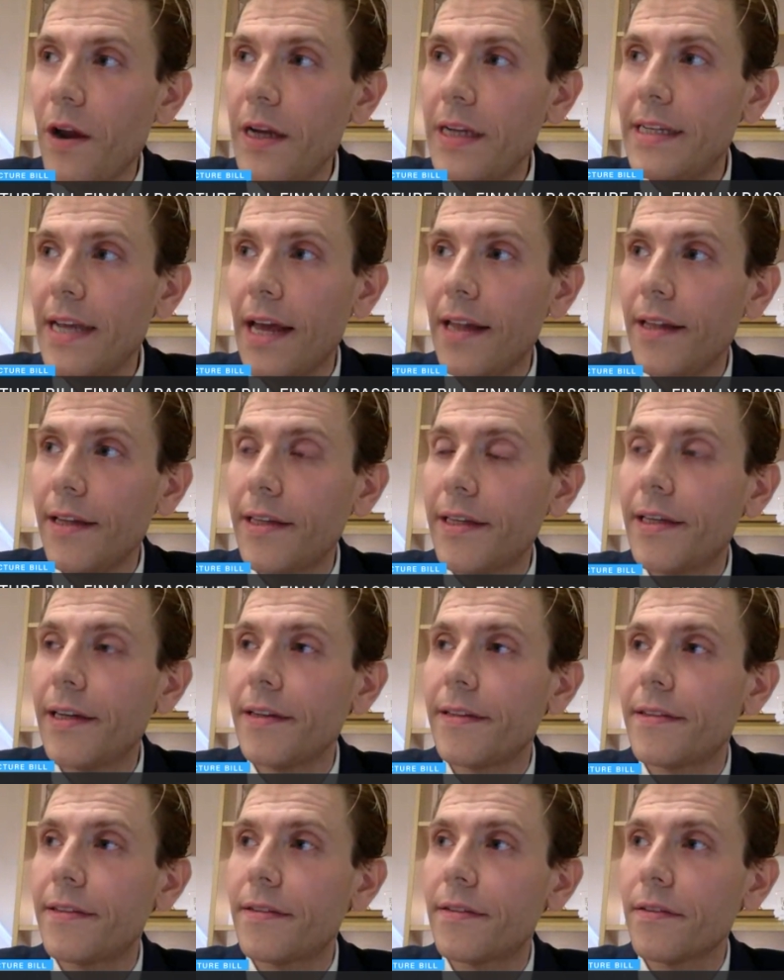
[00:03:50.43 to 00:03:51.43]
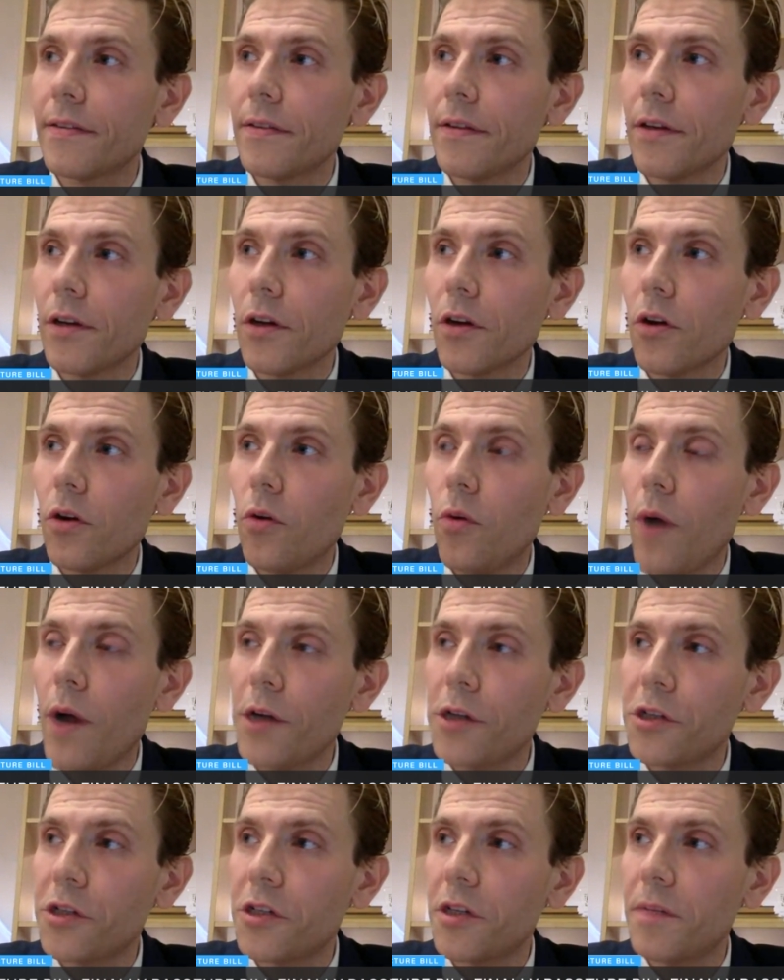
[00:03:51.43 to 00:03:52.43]
delicate
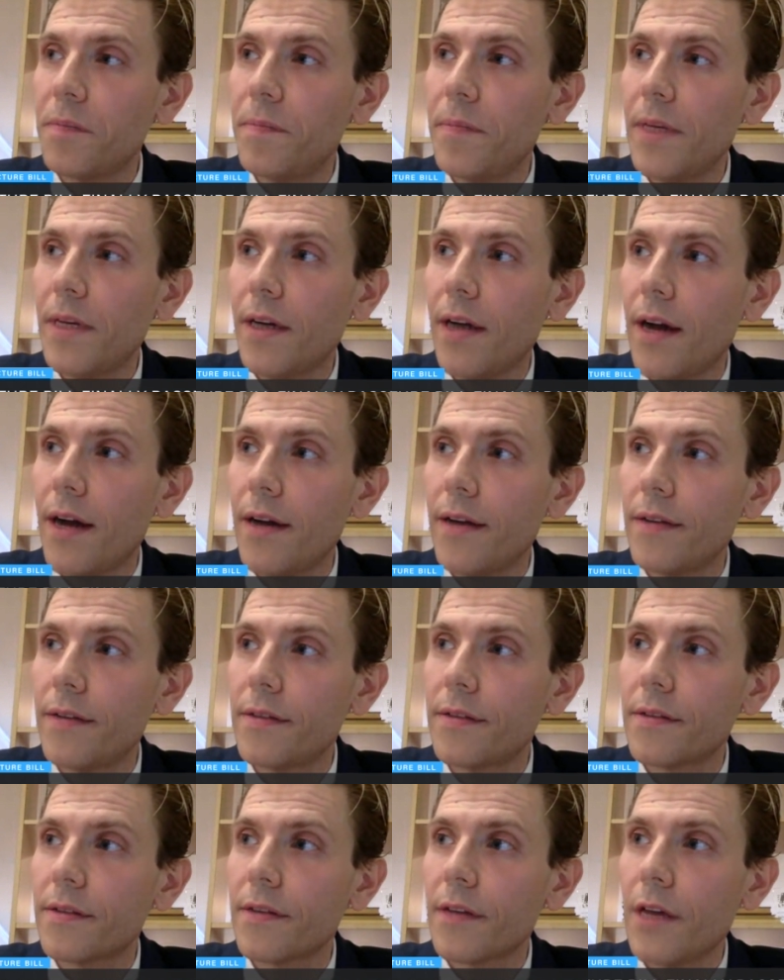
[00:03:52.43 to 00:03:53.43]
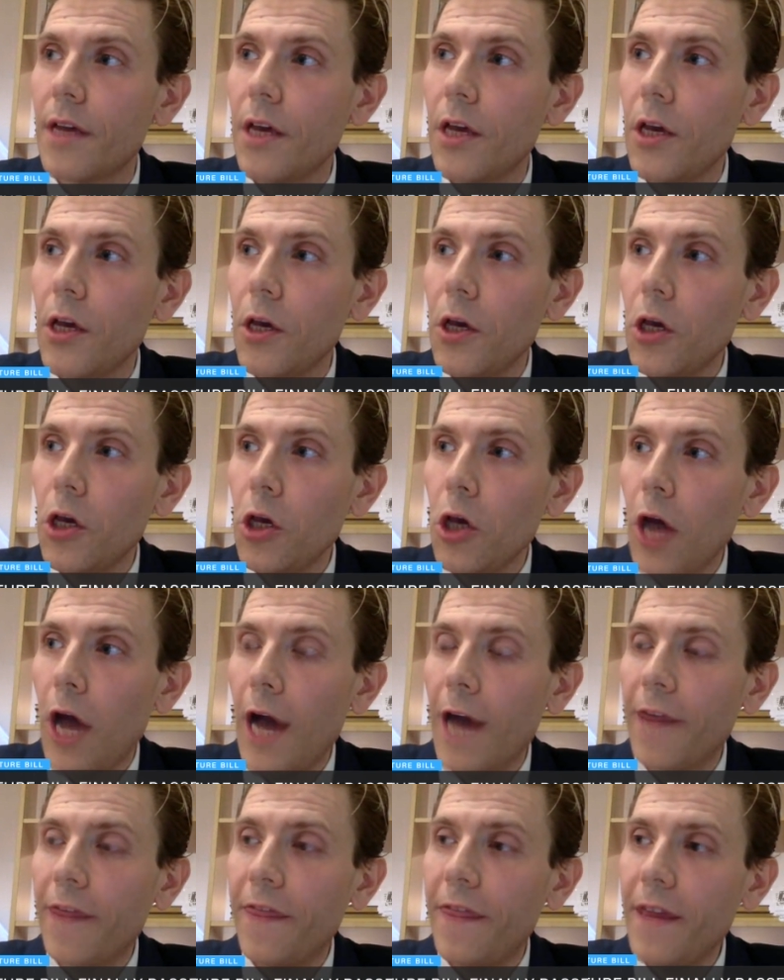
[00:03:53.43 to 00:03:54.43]
question because I
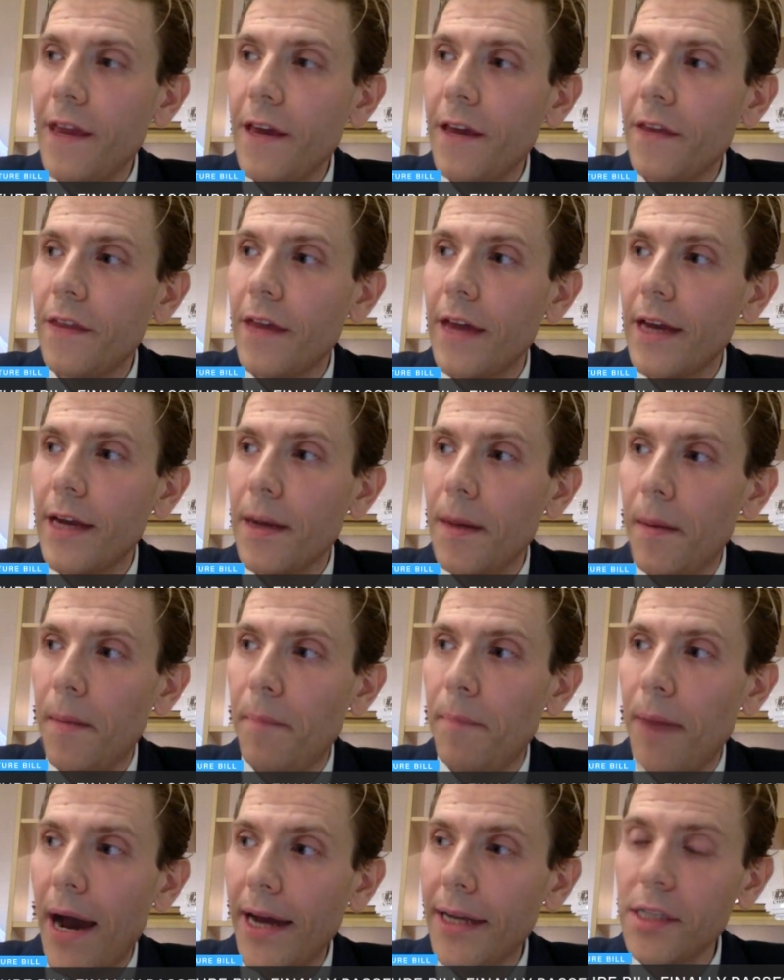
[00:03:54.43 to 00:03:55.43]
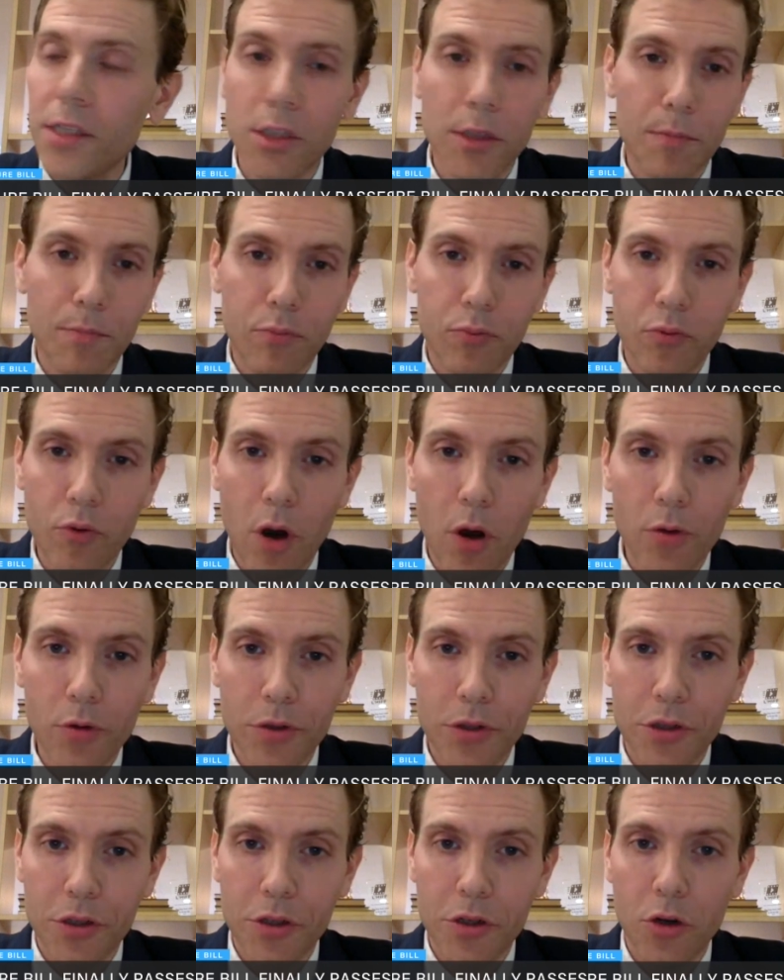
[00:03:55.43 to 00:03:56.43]
think that Biden's
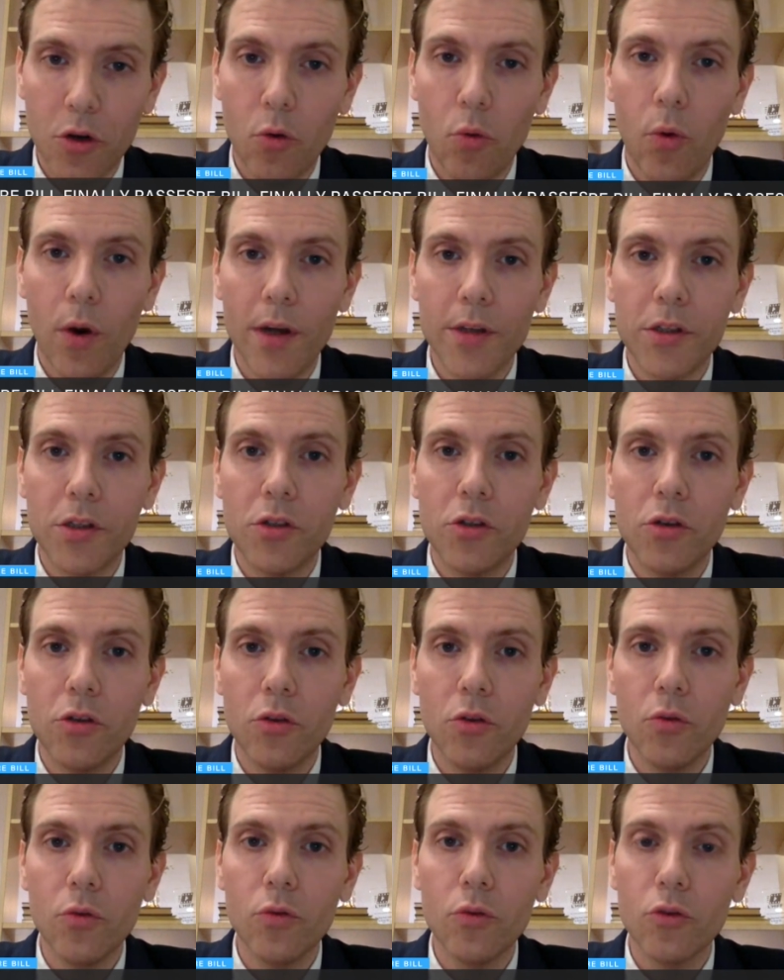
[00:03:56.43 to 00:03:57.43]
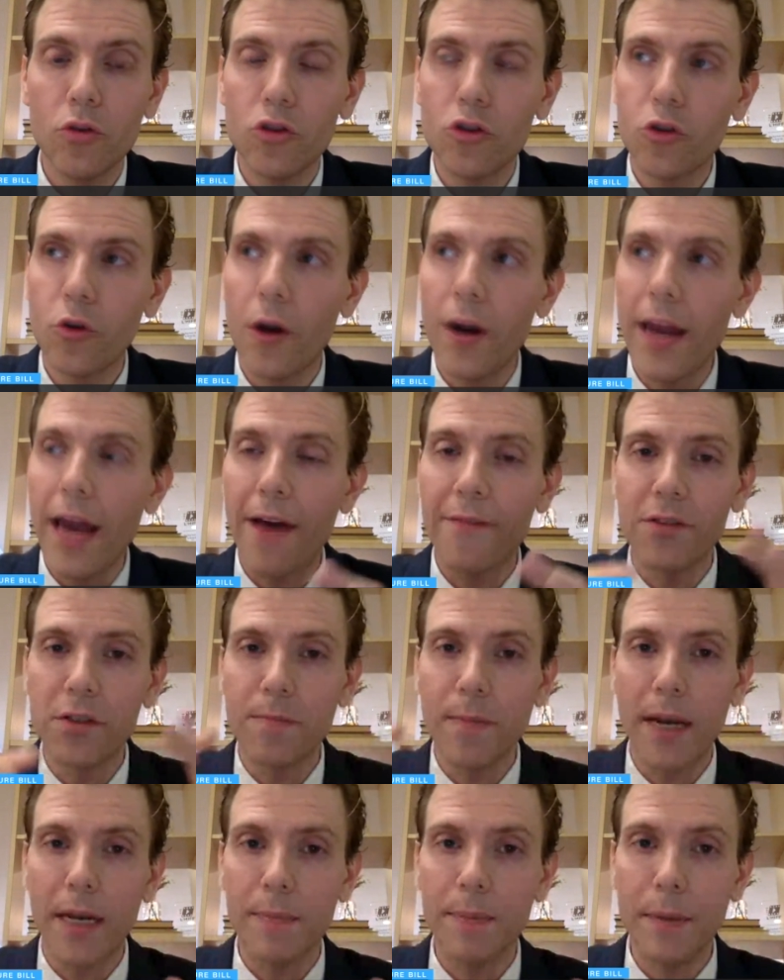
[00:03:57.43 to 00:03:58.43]
approach was to try to have as
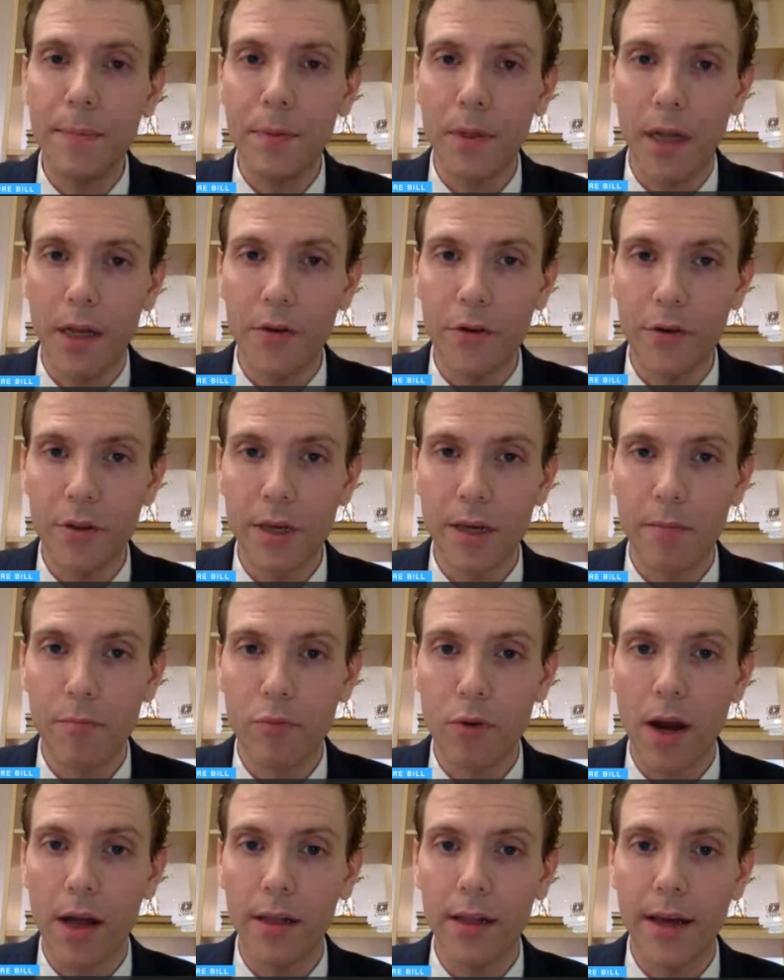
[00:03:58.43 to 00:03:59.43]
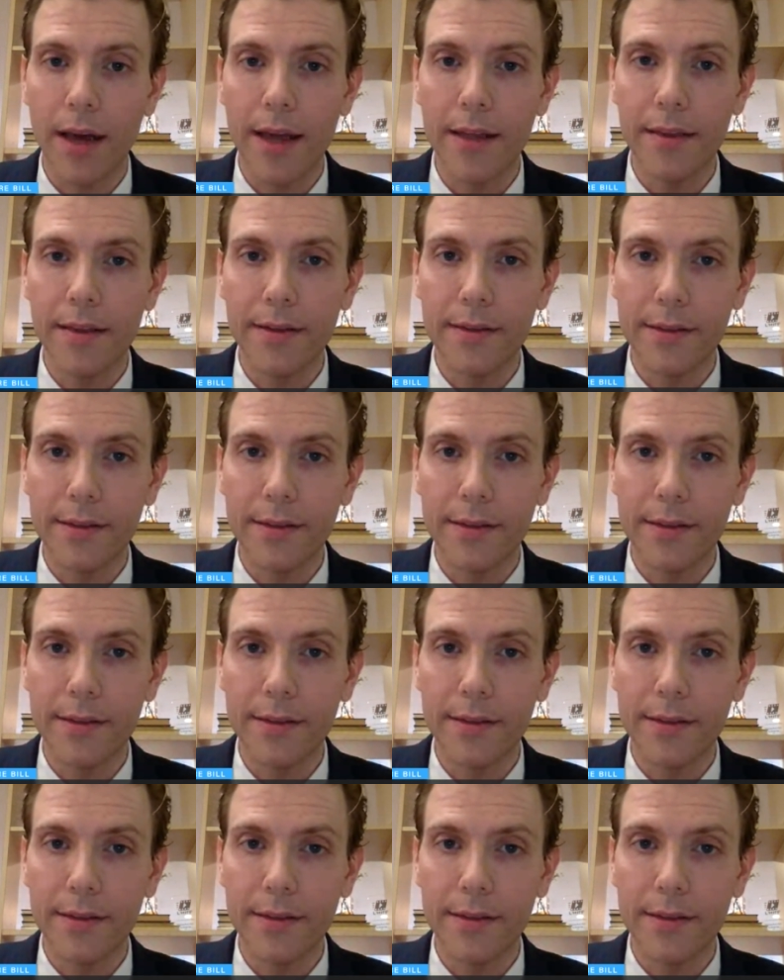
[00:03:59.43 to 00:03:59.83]
many people under the umbrella and the